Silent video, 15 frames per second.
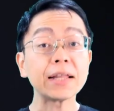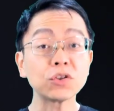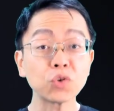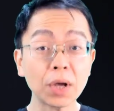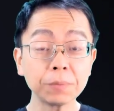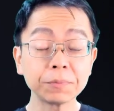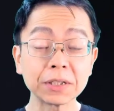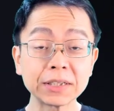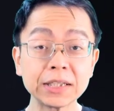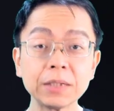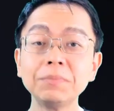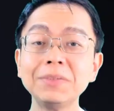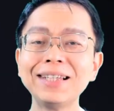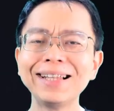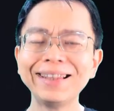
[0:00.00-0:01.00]
and to help the
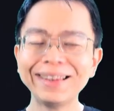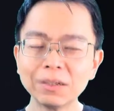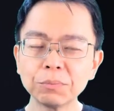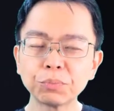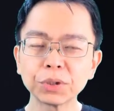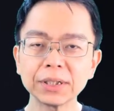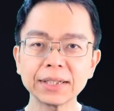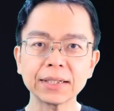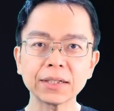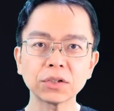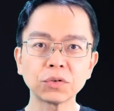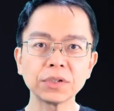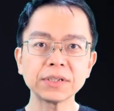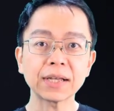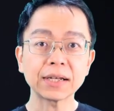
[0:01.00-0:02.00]
team deliberately
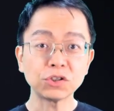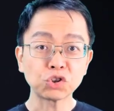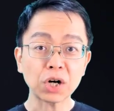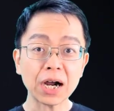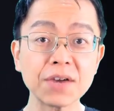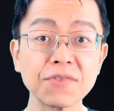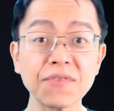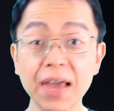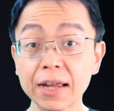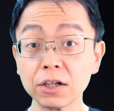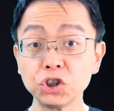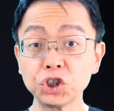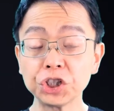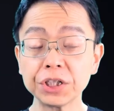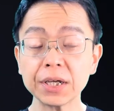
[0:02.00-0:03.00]
increase their drive,
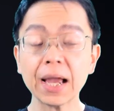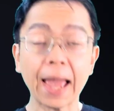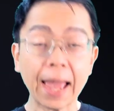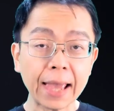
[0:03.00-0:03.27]
energy,